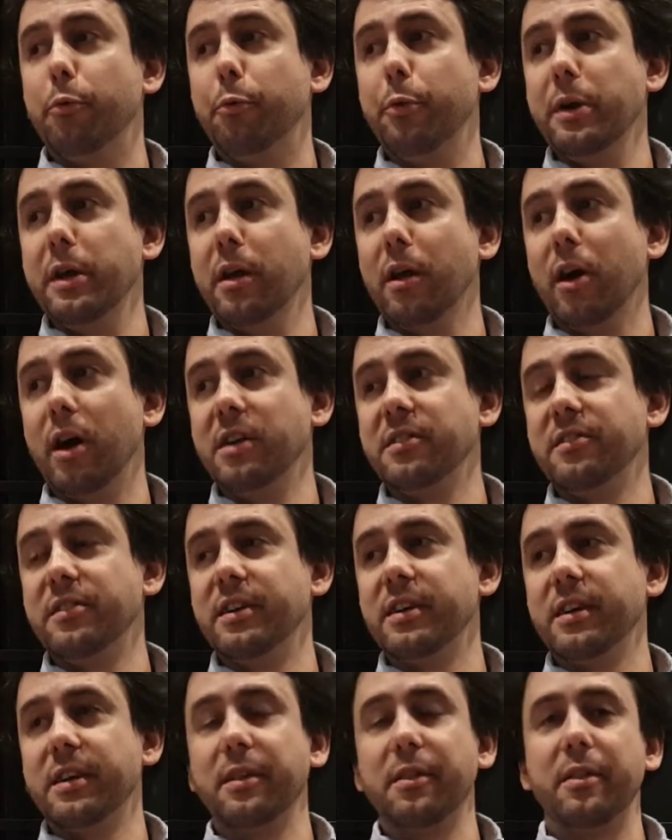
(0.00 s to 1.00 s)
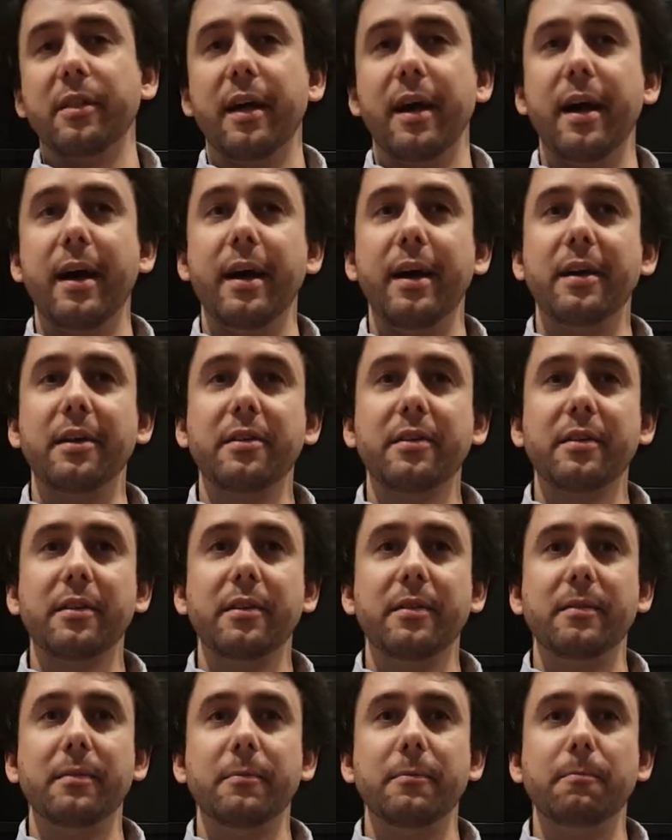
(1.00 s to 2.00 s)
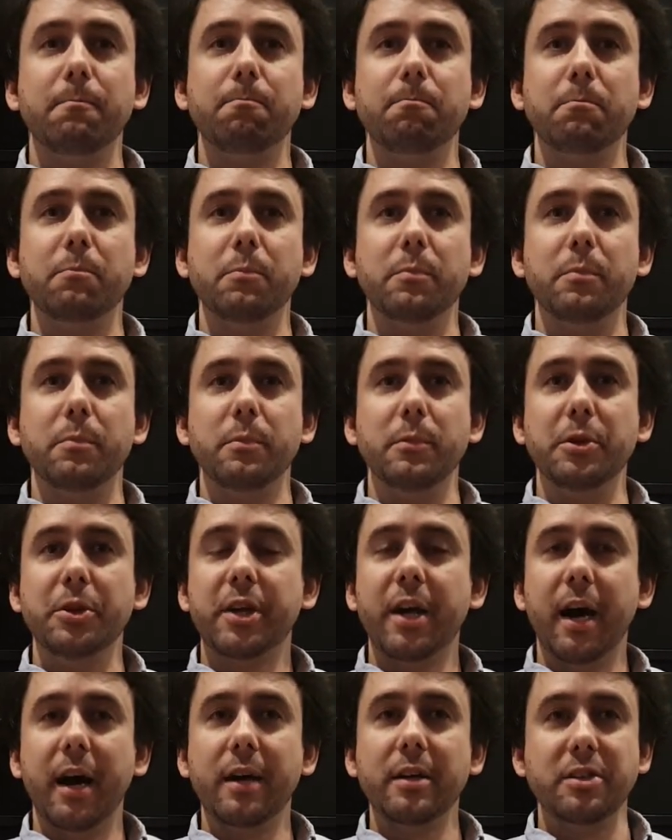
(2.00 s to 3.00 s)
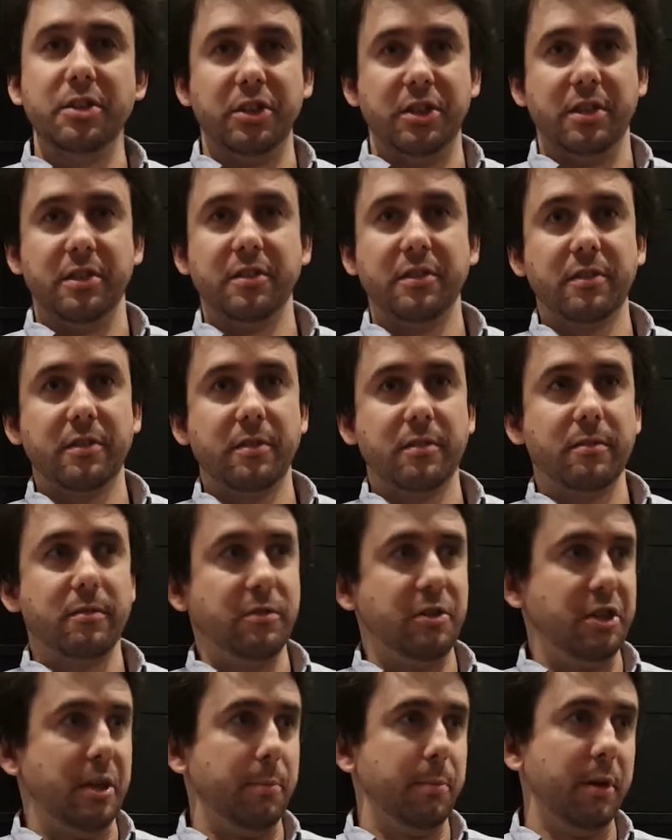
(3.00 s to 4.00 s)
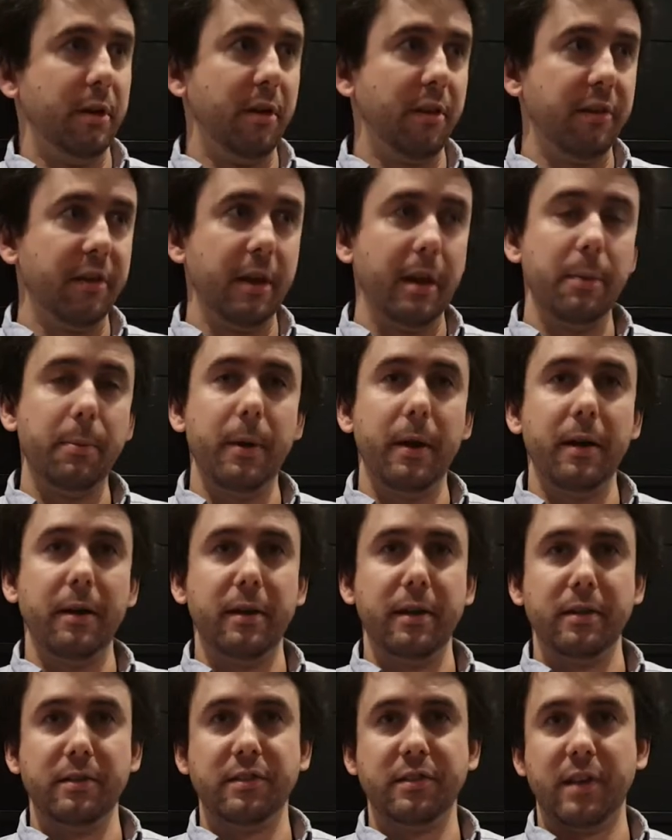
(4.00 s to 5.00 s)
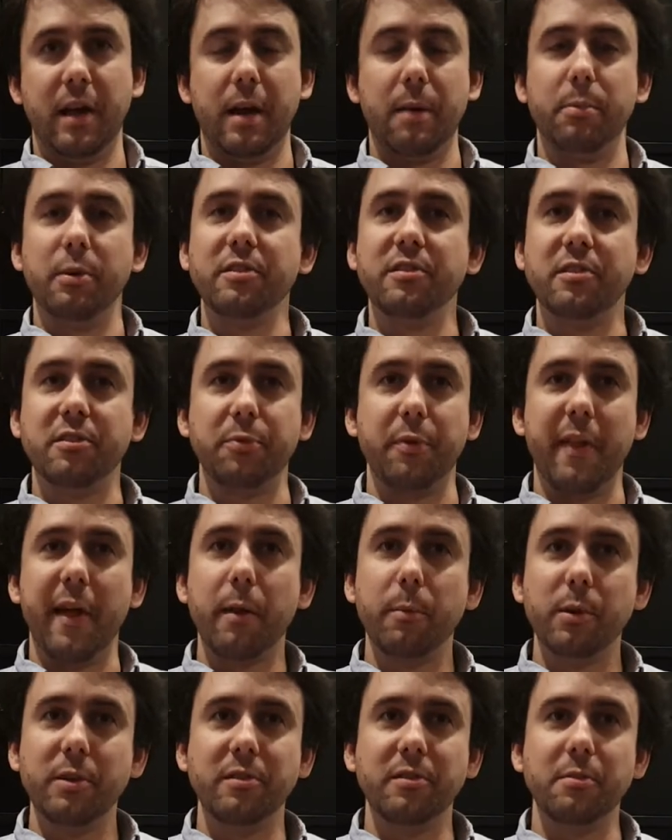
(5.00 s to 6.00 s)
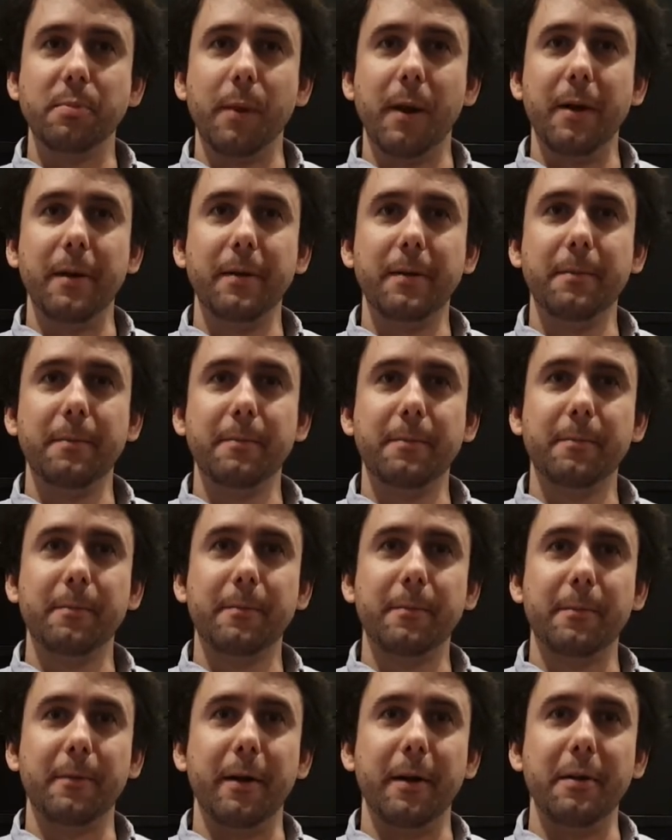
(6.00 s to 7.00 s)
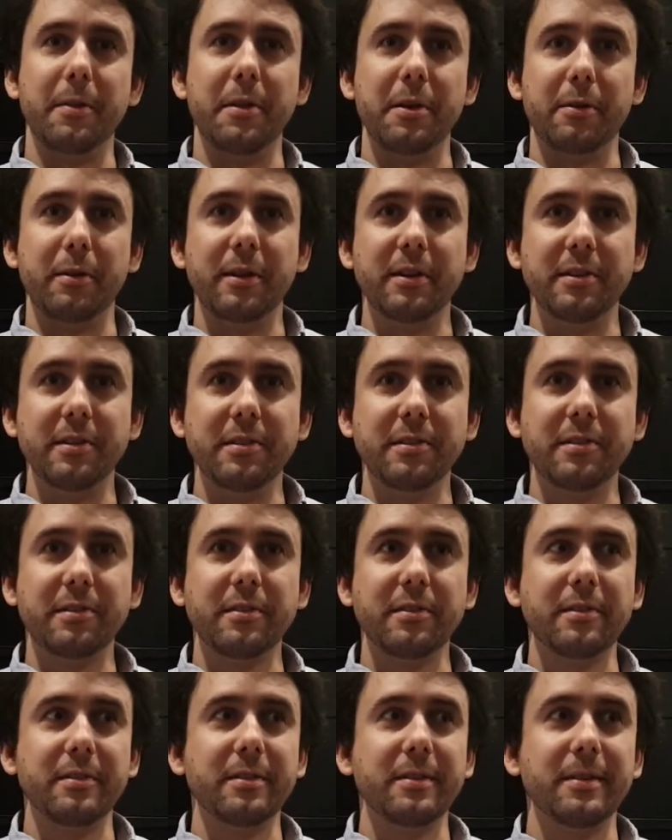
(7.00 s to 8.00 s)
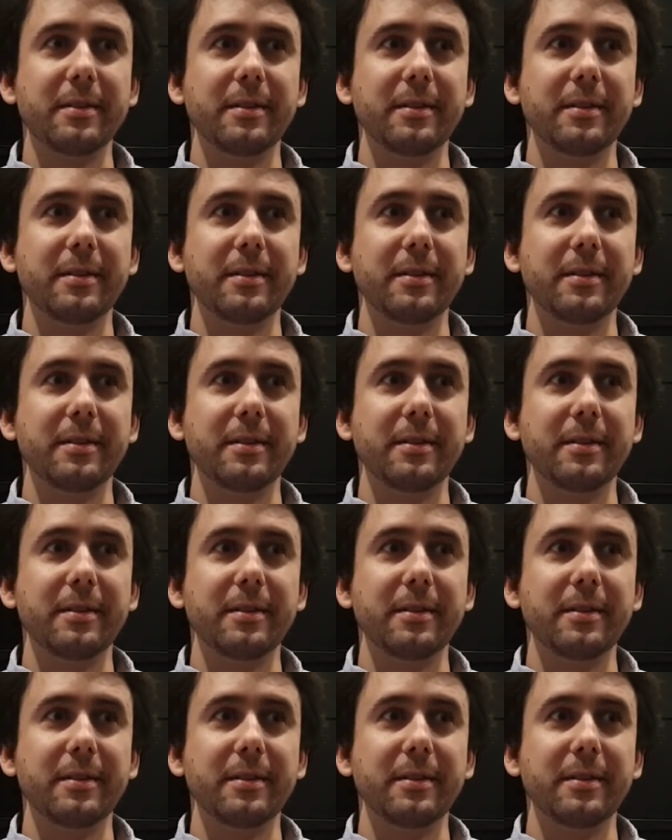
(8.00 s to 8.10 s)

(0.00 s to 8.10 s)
realizing that you can't just jump into the deep end and start a business without a business plan, right? There is,